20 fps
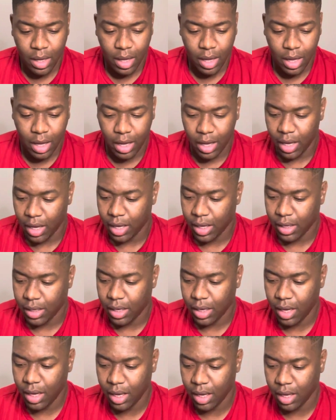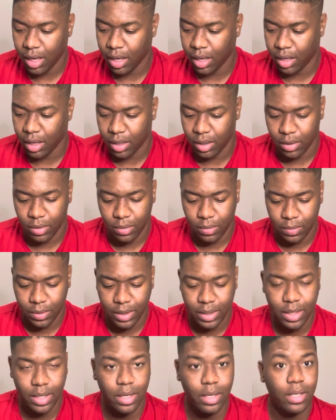and we
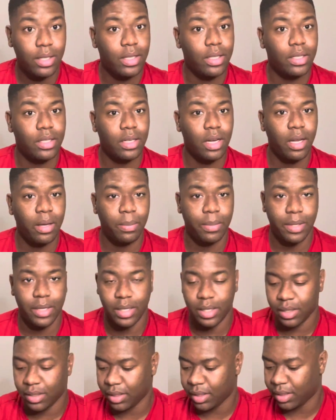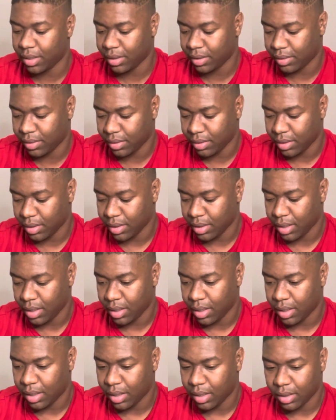did a little shopping.
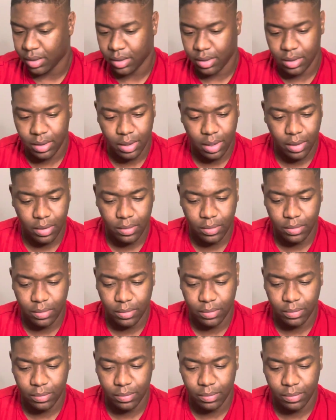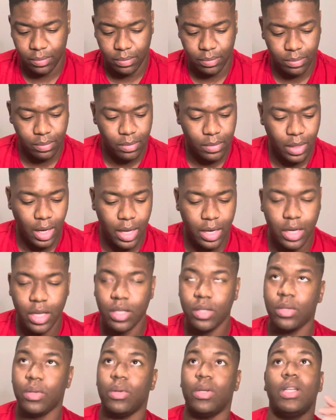So, and
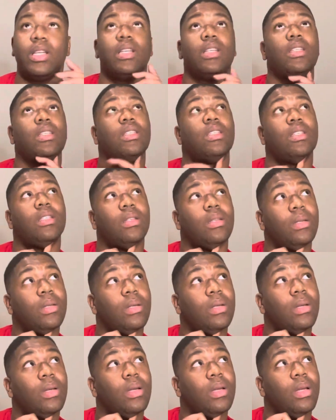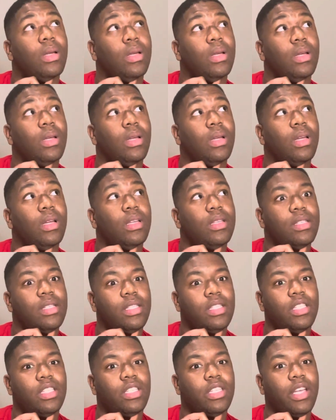this was
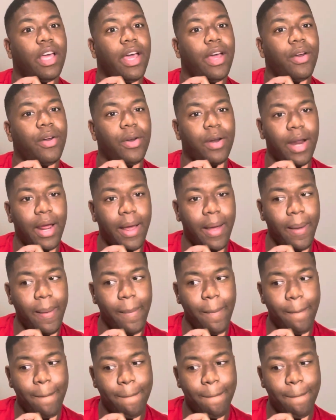Saturday